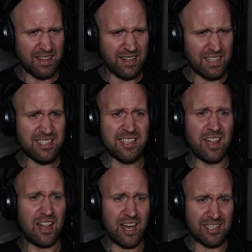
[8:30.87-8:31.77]
It's
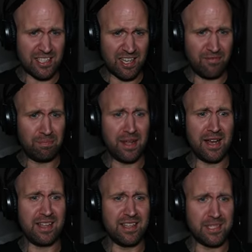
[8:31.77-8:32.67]
lots of
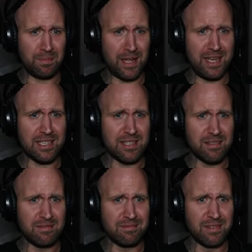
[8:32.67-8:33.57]
blood in this place.
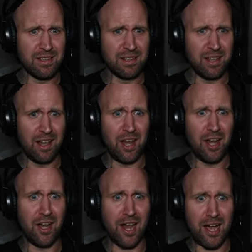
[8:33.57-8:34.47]

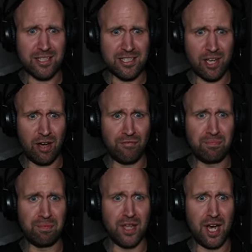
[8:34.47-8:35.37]
Lots
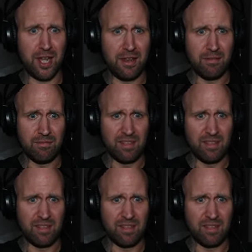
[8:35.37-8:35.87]
of blood.